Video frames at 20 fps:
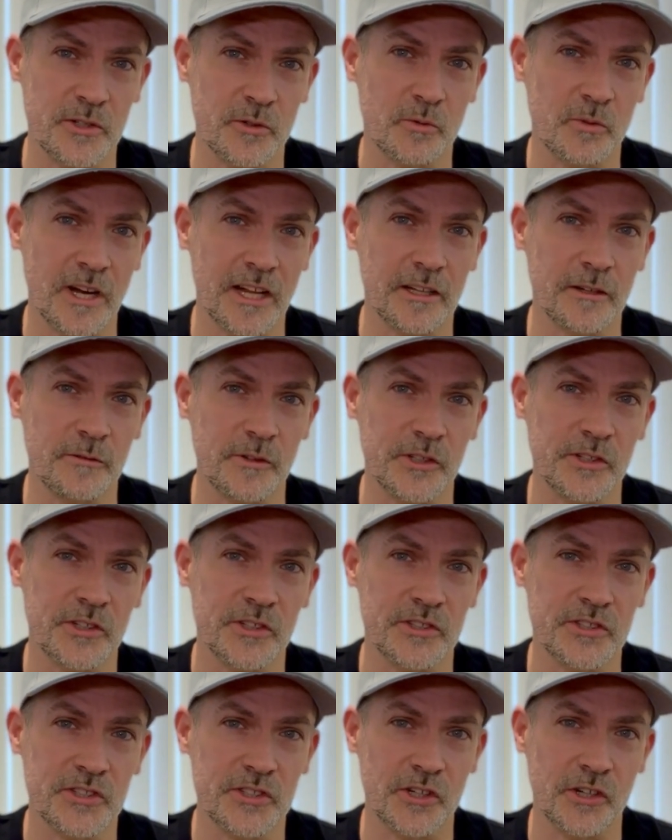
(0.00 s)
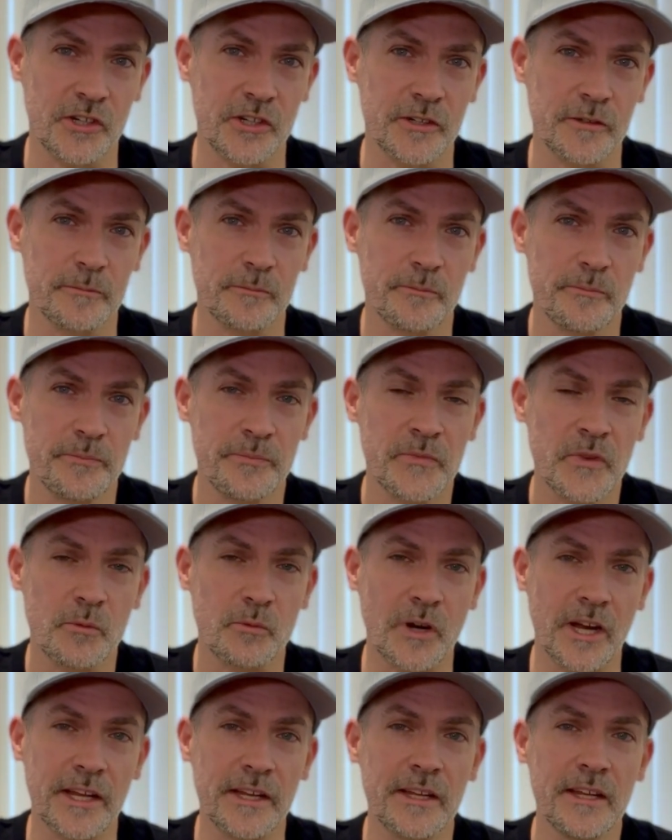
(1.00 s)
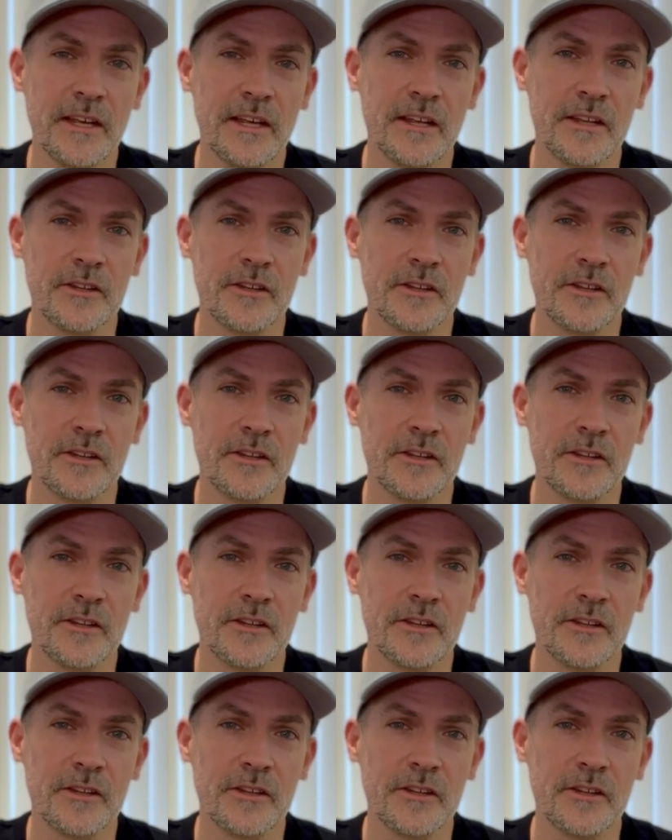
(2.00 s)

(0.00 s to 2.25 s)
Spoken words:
a relevant concern, right?